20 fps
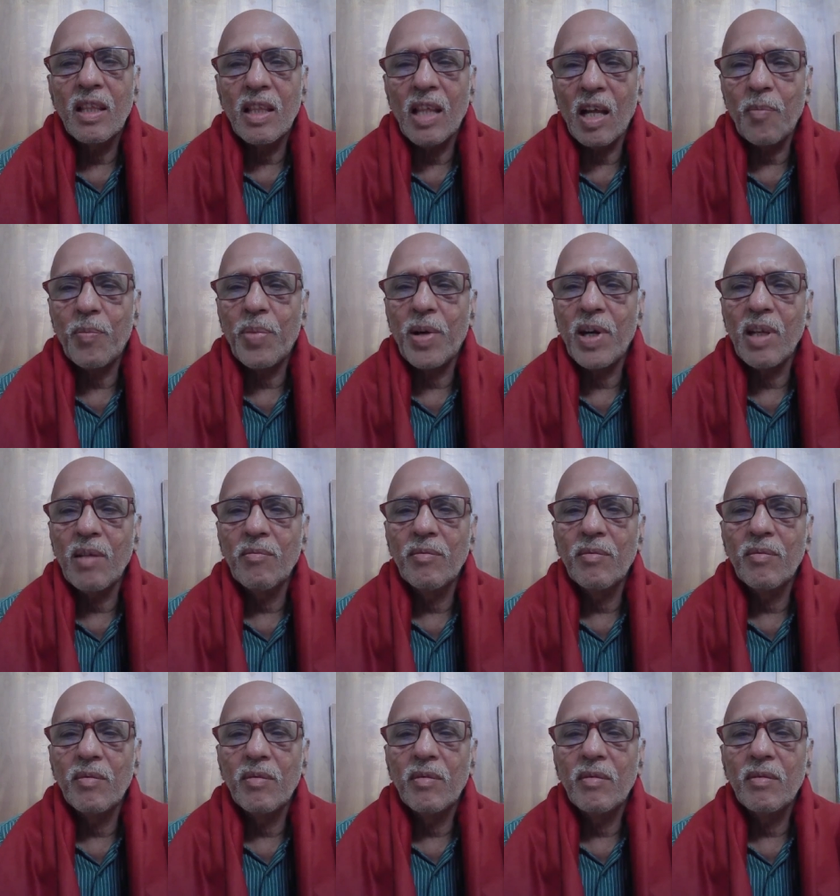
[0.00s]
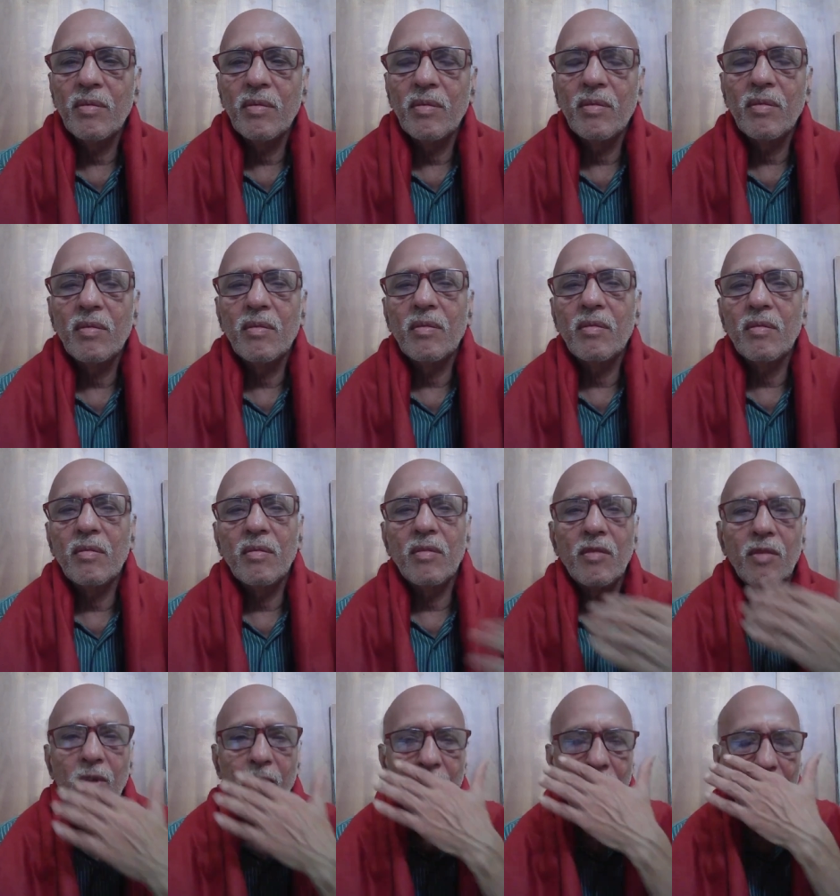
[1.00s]
tarpanam,
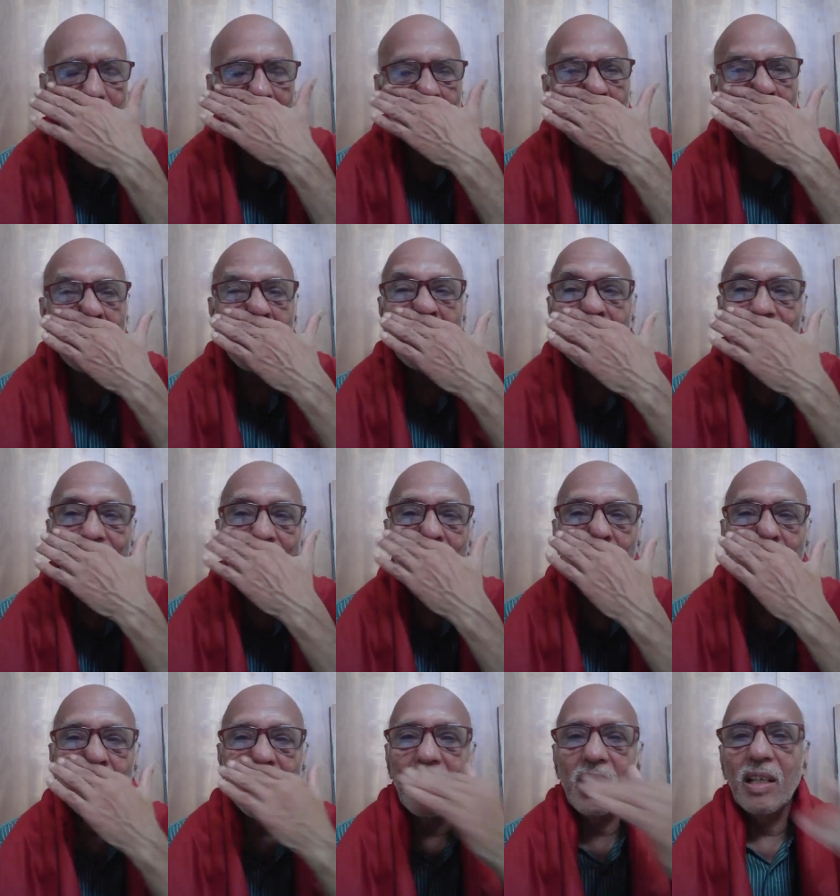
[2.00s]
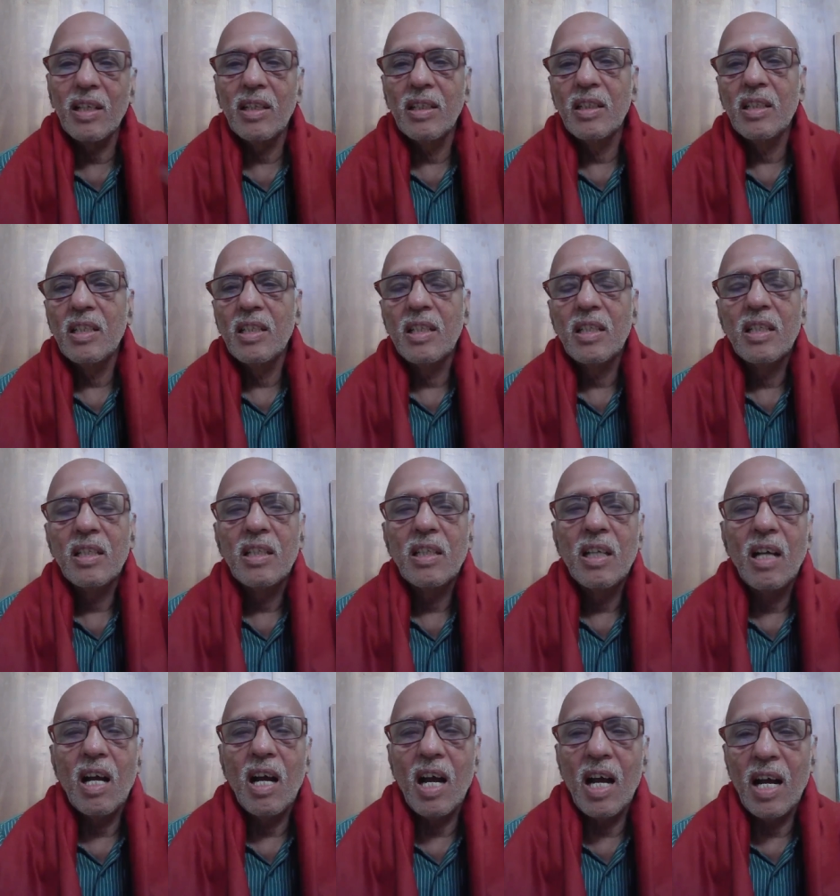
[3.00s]
a kind of ritual
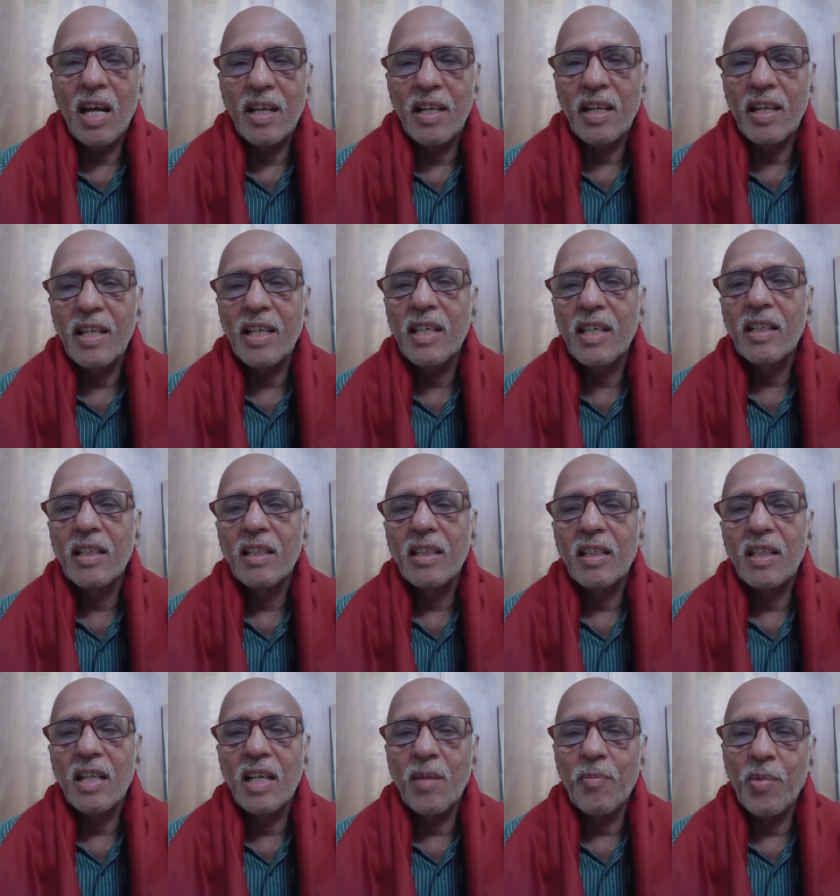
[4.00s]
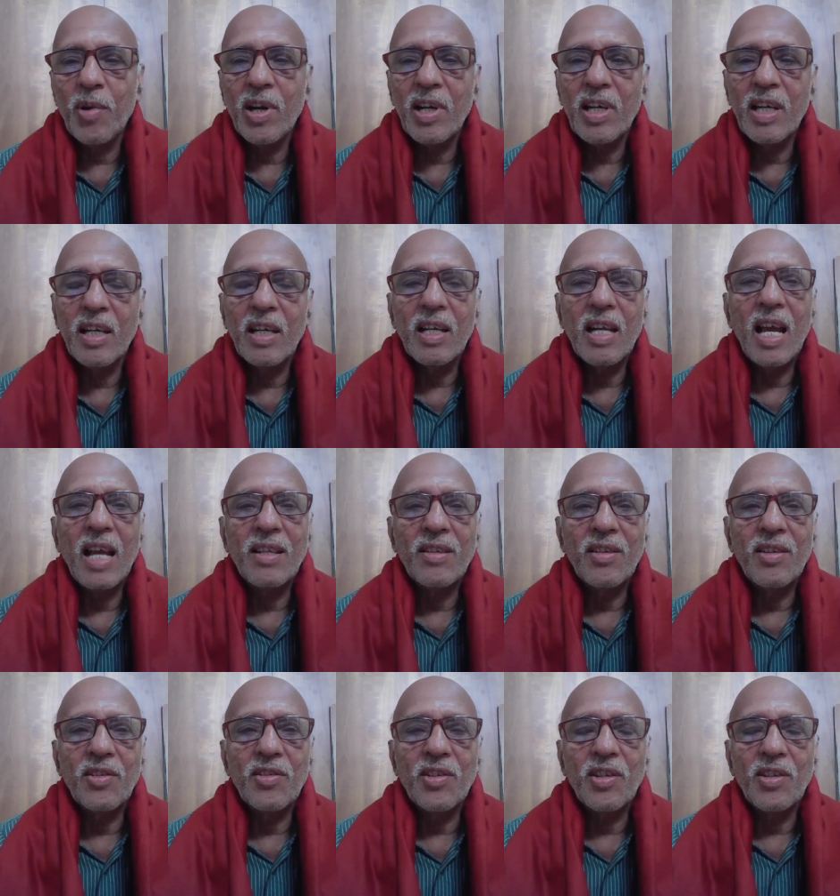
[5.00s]
honoring departed
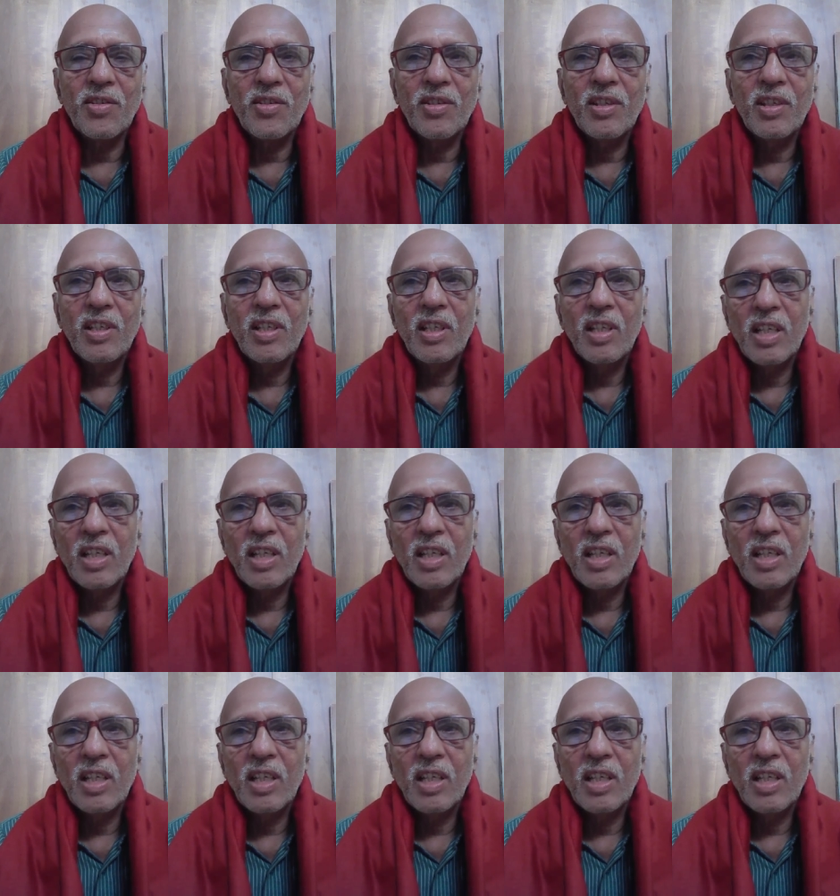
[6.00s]
ancestors.